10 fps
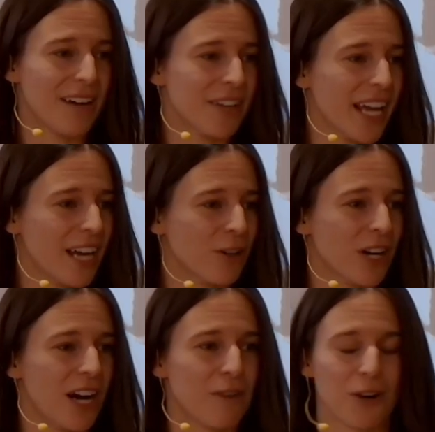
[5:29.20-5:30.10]
an
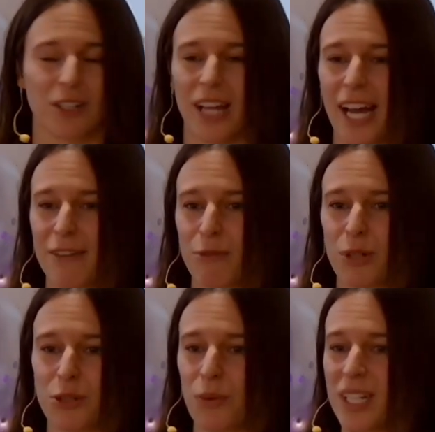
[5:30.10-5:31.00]
era of our life
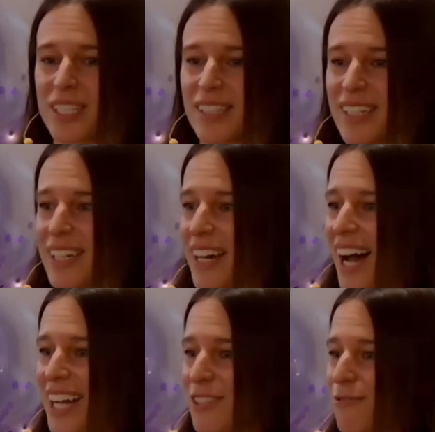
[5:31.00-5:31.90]
which was the
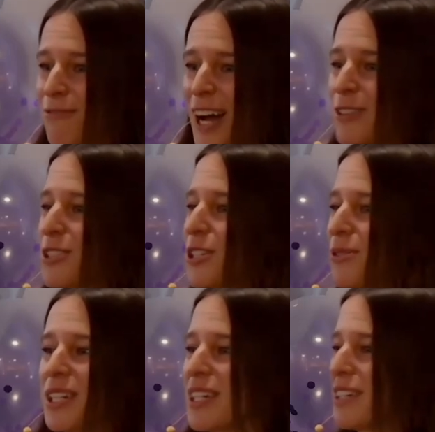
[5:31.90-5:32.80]
"I found
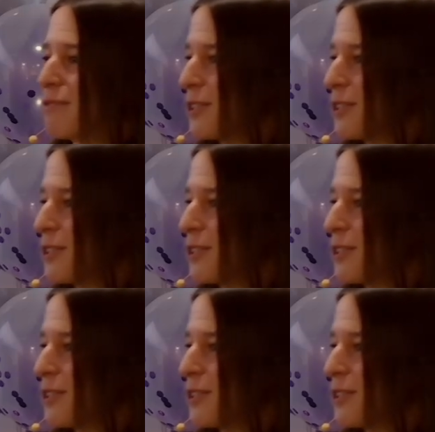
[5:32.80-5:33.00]
unity for